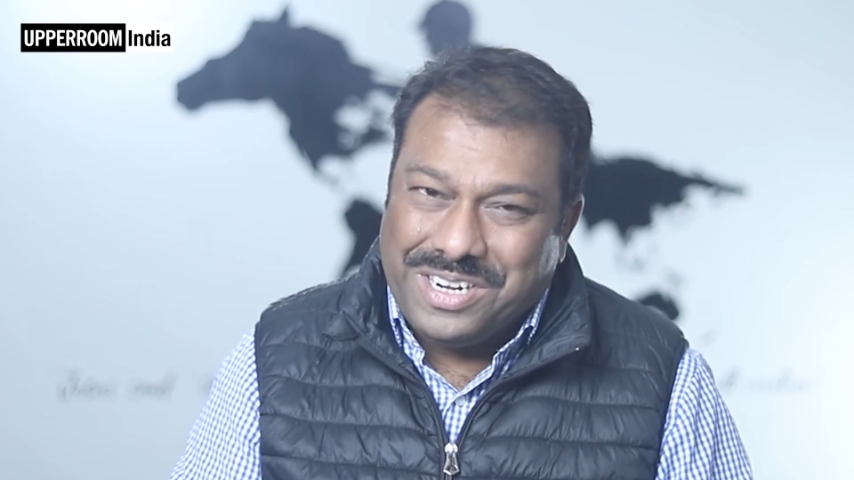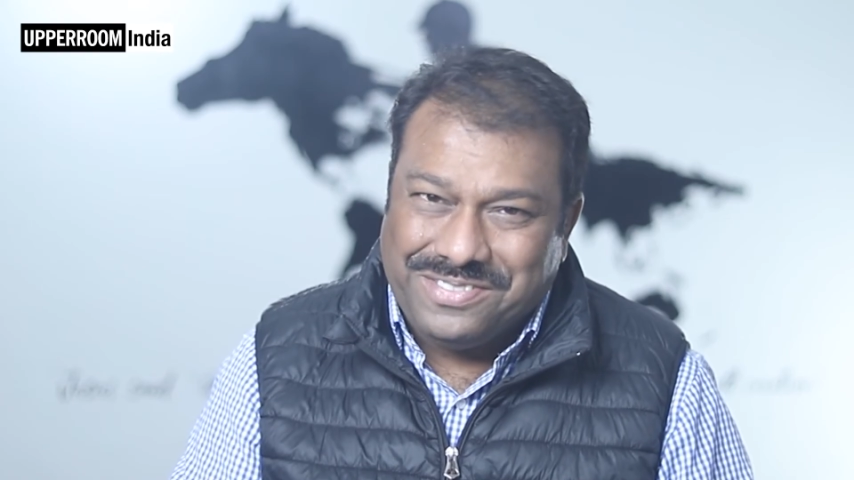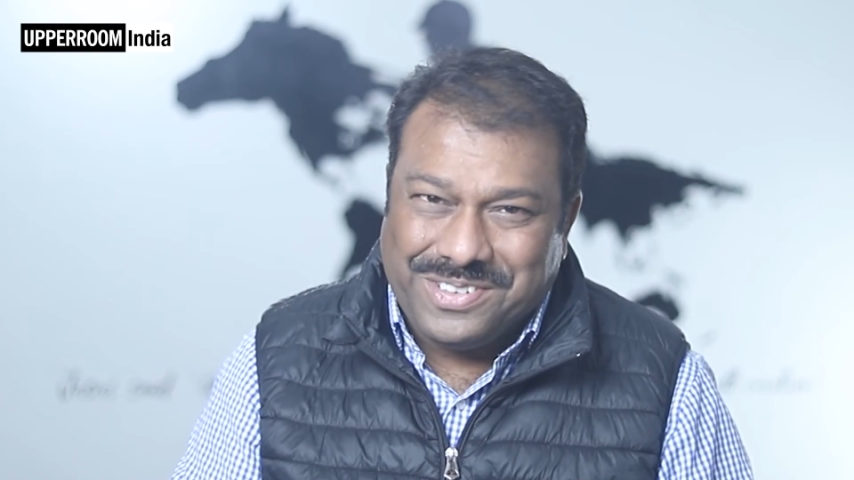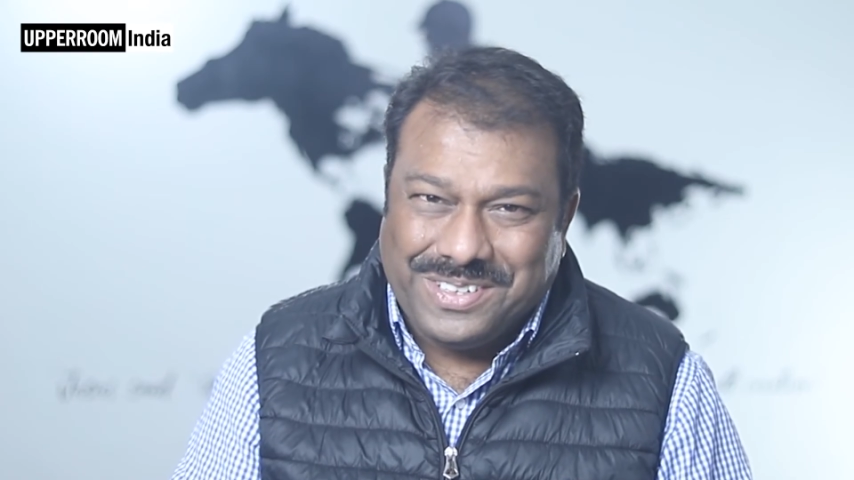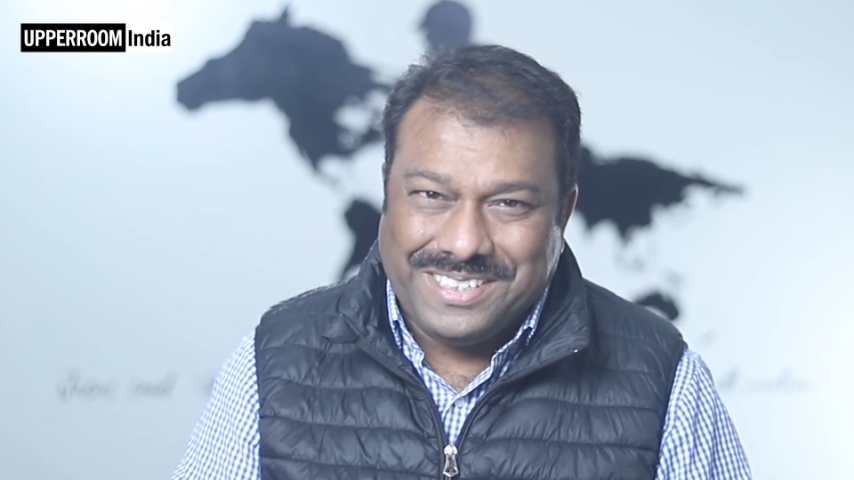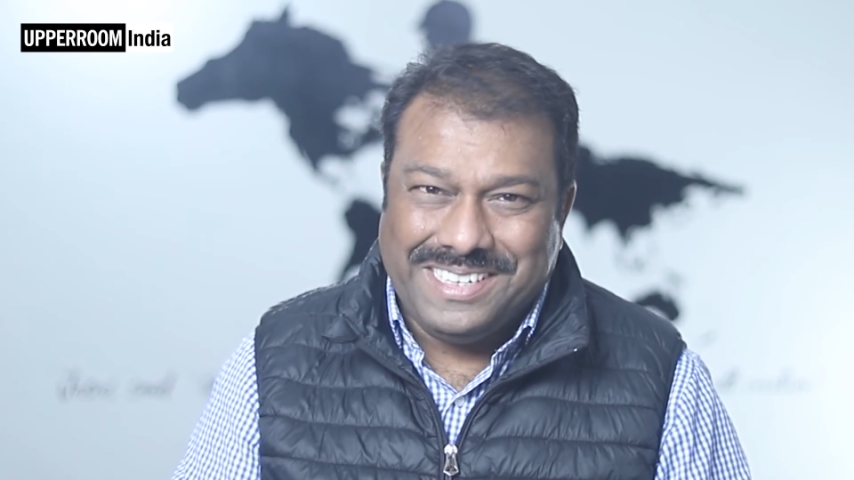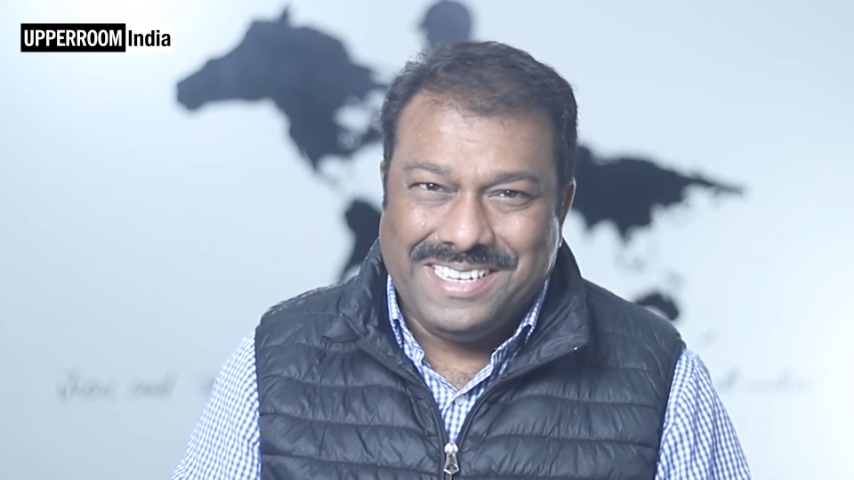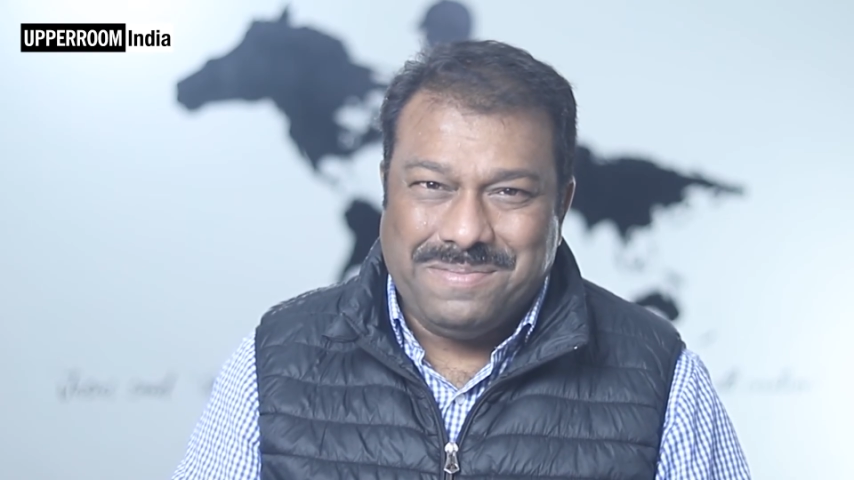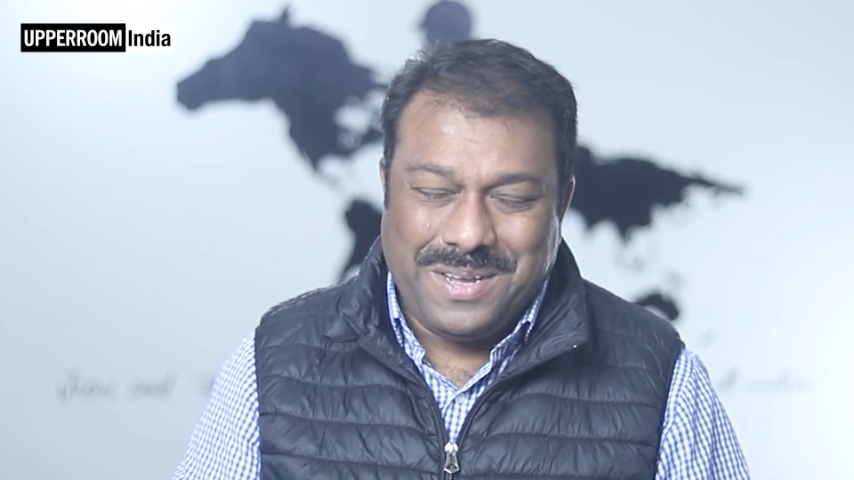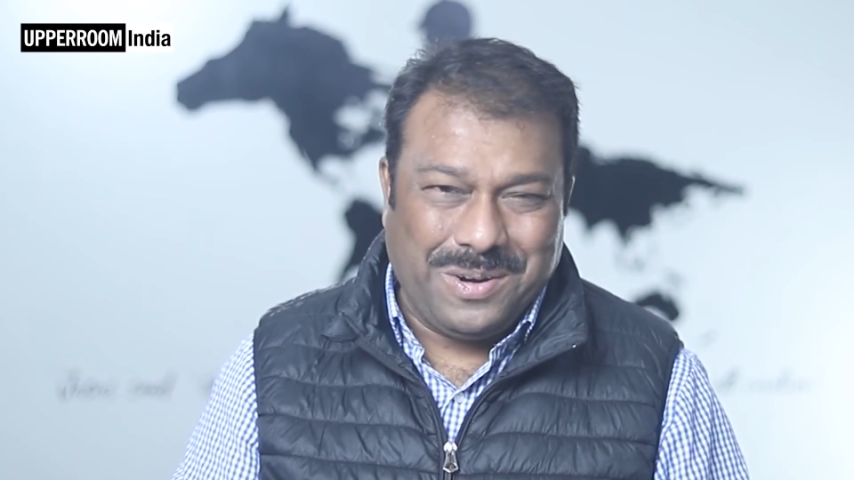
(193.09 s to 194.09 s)
of God.
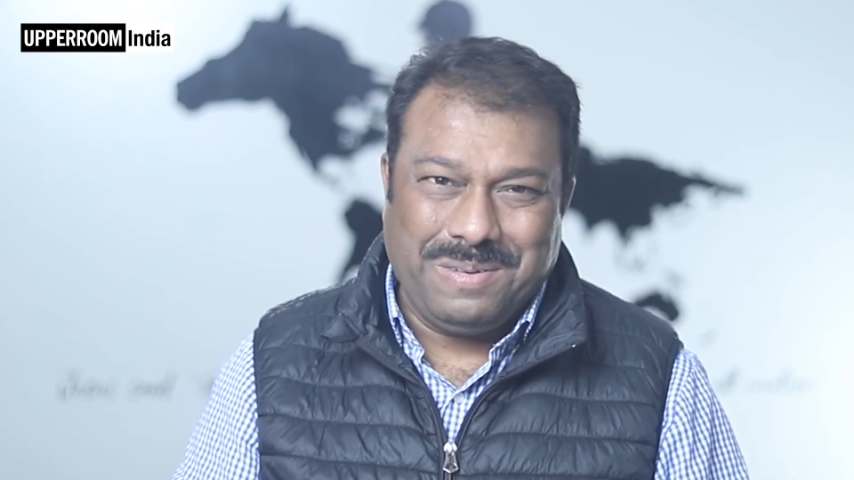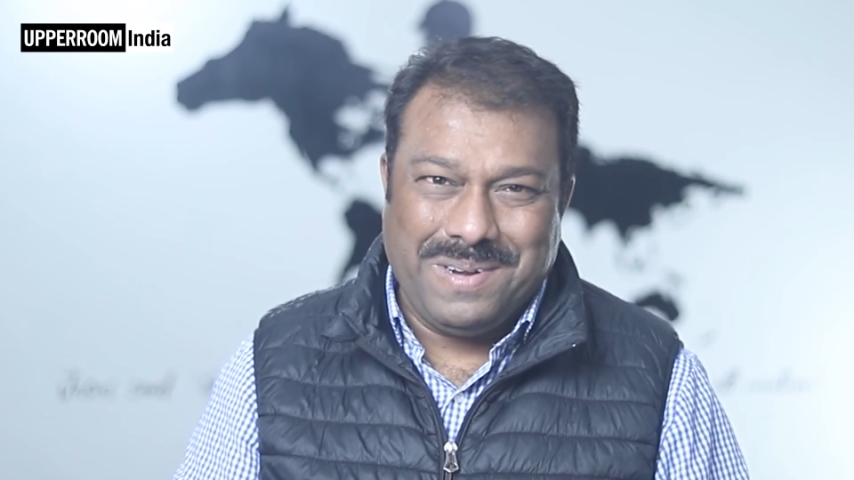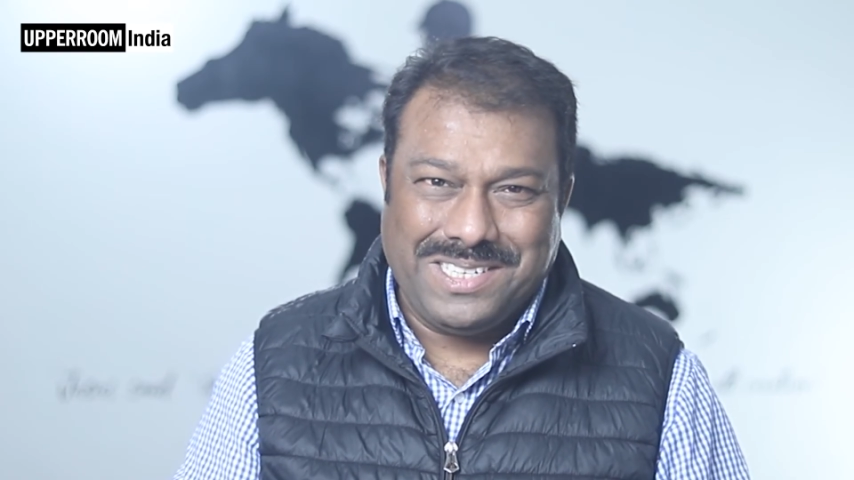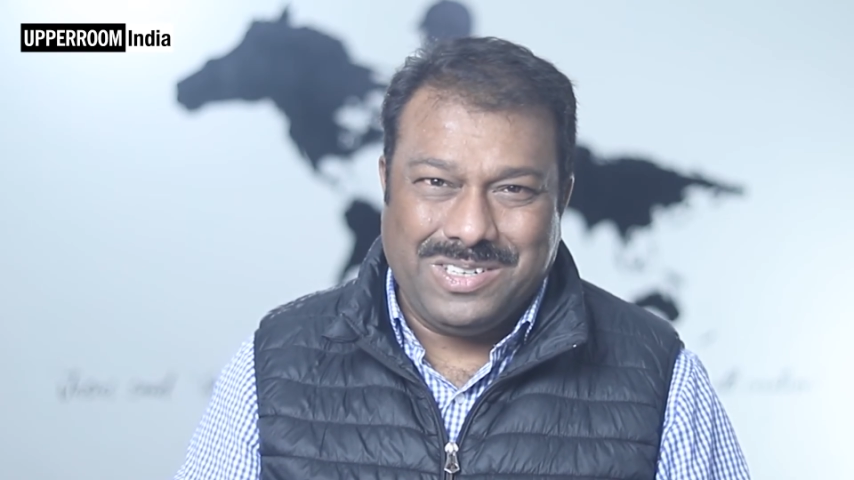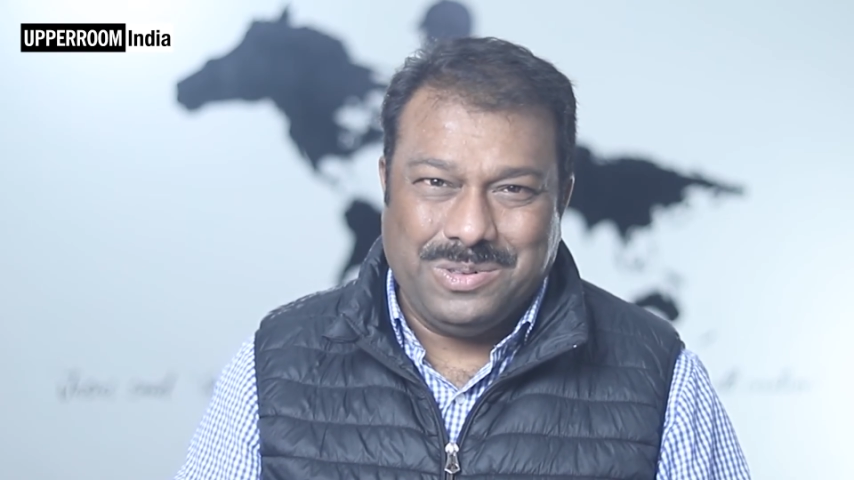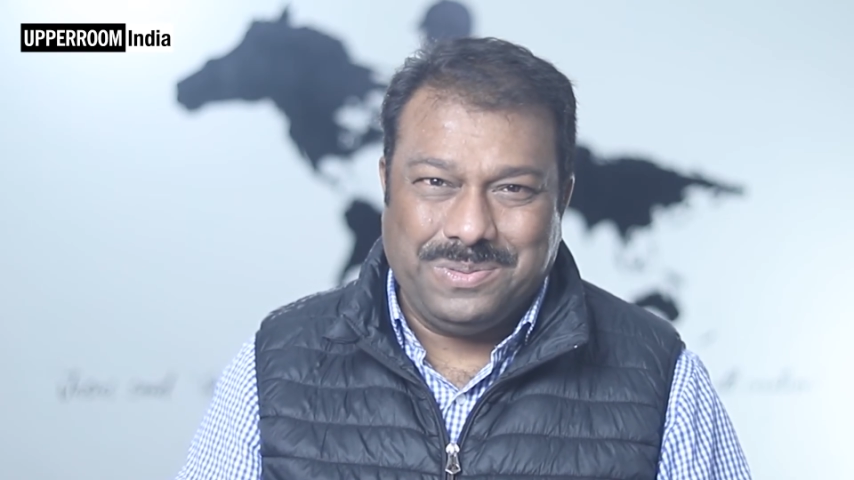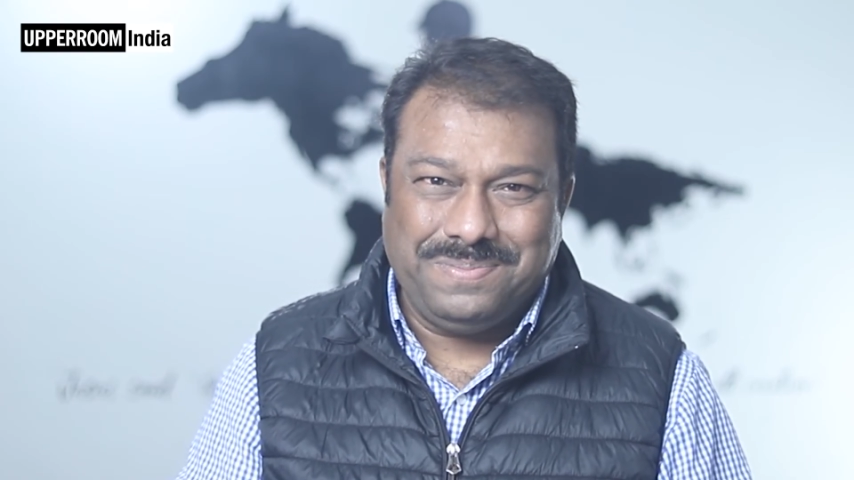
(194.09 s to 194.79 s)
May God bless you.